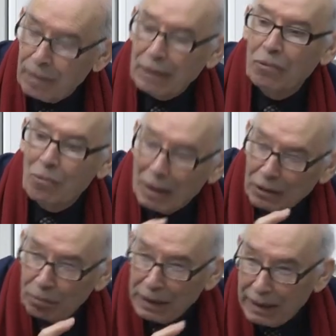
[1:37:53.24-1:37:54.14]
But
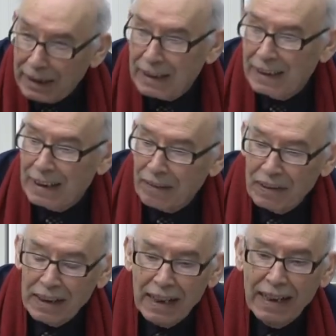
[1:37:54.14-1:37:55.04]
what we need in
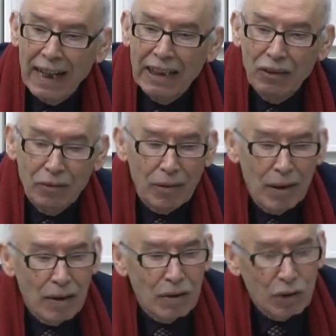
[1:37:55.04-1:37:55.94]
Africa, kind of, you know,
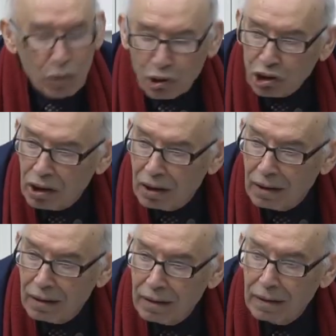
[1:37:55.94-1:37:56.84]
social
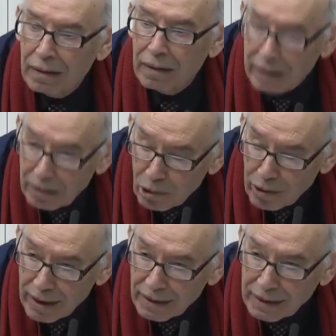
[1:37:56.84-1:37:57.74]

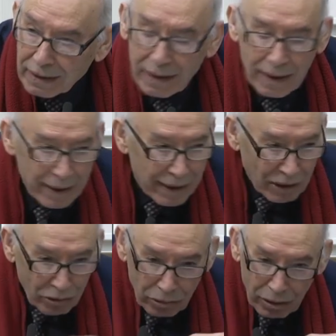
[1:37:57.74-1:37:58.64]
democracy
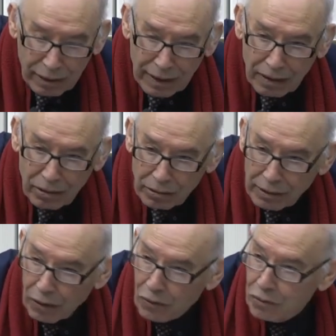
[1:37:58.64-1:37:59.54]
that
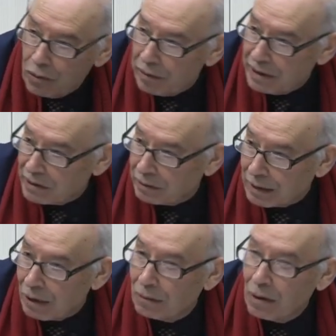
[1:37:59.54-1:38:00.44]
goes on the
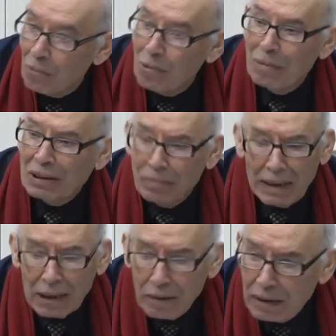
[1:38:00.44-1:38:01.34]
horizontal. What's the
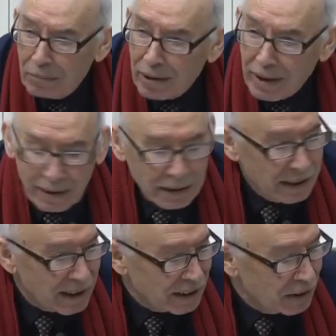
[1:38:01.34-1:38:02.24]
meaning of democracy?
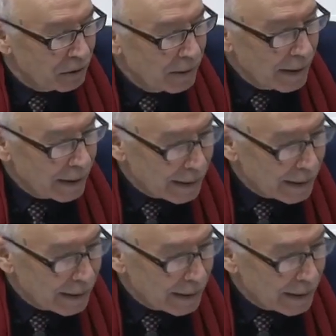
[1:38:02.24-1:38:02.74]
Just, you know,